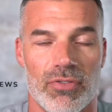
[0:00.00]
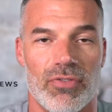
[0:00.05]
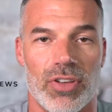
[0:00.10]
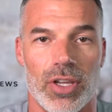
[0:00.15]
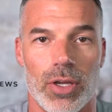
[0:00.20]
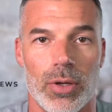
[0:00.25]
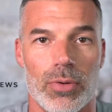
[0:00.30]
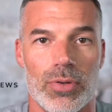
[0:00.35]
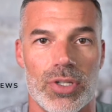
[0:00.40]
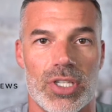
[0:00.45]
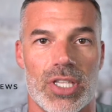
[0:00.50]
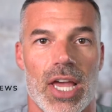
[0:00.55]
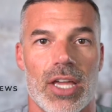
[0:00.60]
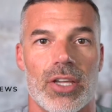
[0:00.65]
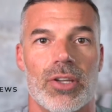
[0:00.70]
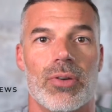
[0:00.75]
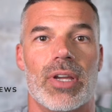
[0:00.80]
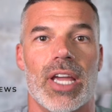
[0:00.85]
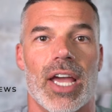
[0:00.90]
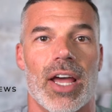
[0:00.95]
views
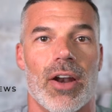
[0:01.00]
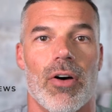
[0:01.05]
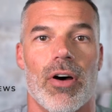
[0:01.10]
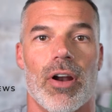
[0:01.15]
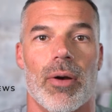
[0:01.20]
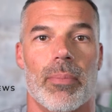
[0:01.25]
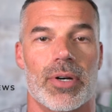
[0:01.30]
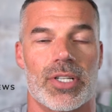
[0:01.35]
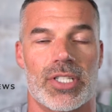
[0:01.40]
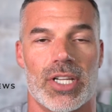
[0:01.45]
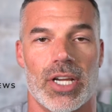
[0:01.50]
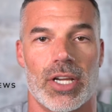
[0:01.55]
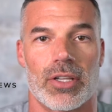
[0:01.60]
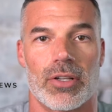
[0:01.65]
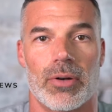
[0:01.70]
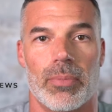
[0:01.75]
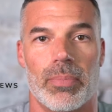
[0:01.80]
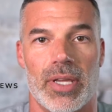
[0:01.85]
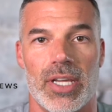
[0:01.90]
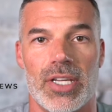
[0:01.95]
that you get on a
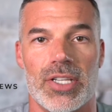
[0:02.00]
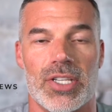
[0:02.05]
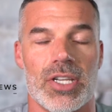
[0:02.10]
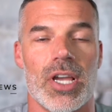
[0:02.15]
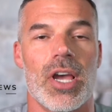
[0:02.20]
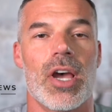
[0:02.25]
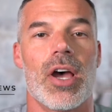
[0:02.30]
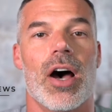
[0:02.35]
particular piece